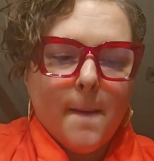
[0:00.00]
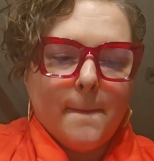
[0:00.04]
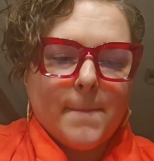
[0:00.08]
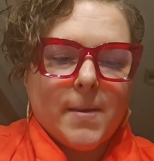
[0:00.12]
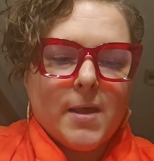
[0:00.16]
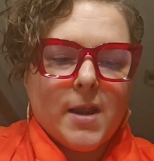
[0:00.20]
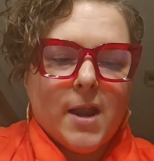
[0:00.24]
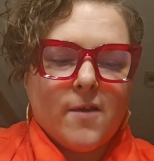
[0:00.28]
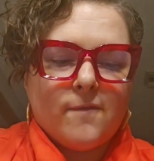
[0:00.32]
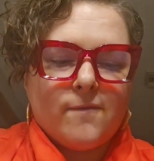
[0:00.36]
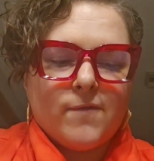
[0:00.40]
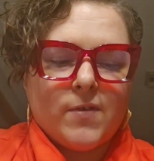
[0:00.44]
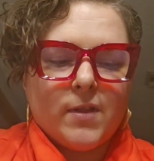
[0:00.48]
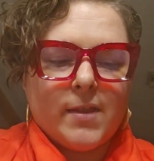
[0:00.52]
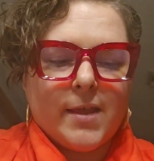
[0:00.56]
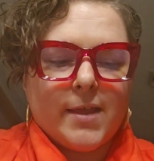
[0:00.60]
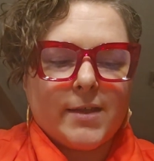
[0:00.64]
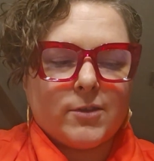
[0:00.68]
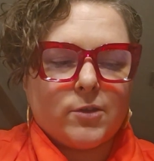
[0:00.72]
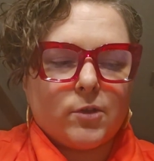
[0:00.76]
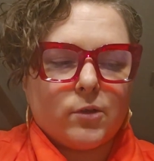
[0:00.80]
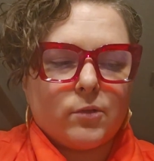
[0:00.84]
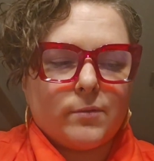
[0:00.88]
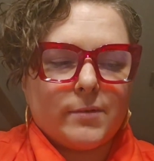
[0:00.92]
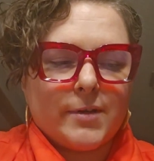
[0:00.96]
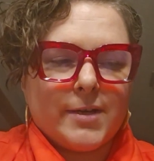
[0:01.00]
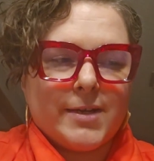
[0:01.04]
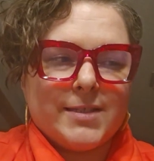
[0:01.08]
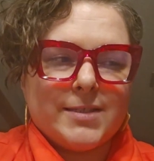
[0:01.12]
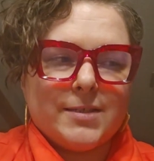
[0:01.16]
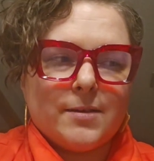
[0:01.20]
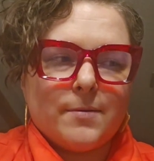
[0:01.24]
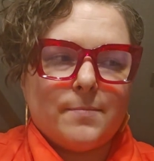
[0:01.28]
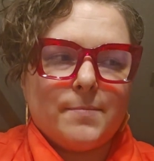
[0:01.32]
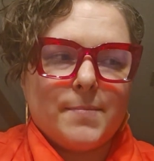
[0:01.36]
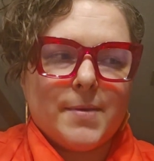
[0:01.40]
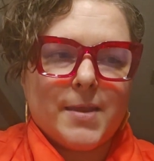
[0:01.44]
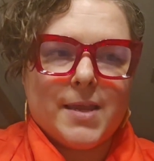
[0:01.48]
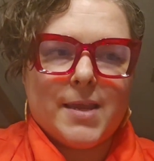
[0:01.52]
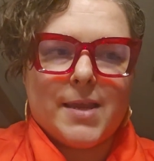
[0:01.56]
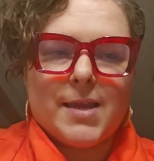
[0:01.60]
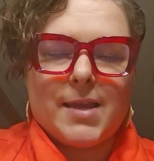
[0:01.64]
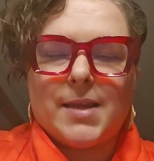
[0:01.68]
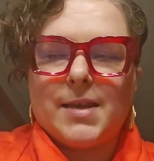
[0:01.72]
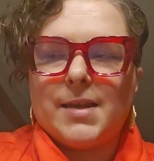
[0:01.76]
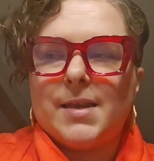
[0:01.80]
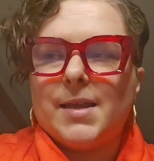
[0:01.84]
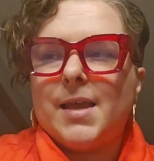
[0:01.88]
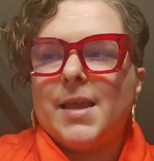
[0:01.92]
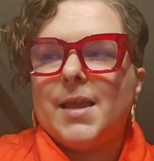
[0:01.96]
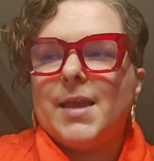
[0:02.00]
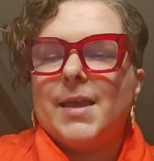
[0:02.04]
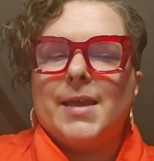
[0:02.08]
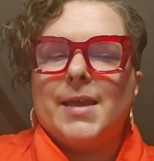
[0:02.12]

But I feel like the reason being